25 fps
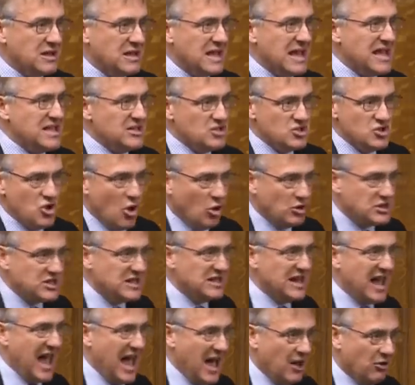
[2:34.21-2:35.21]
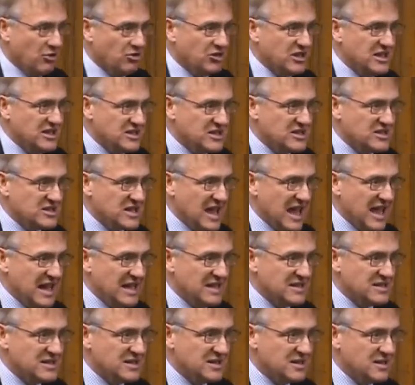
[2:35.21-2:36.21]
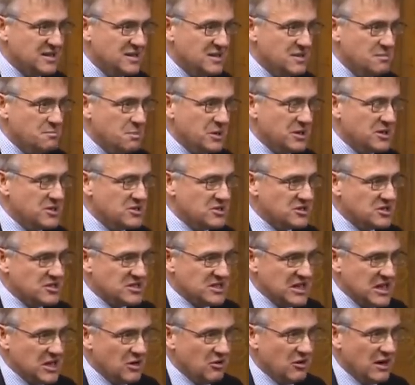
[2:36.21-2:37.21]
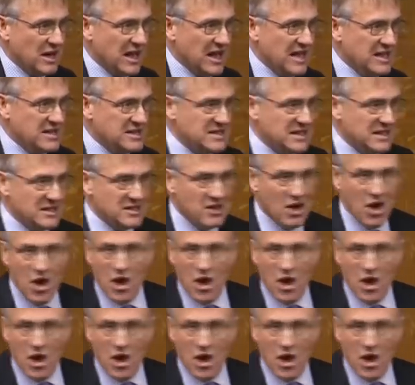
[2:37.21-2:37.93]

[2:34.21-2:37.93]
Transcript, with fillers: is not in a healthy state but has deteriorated,